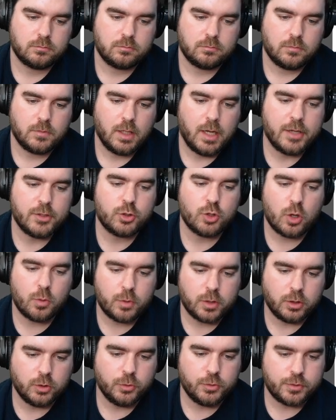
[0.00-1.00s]
I don't want
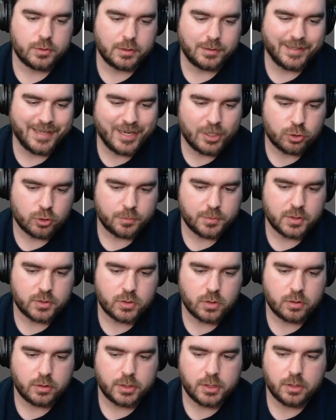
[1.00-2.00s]
to lose a land drop this
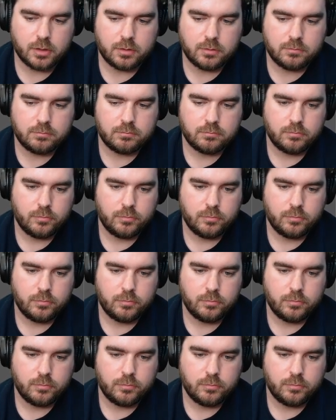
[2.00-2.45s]
early on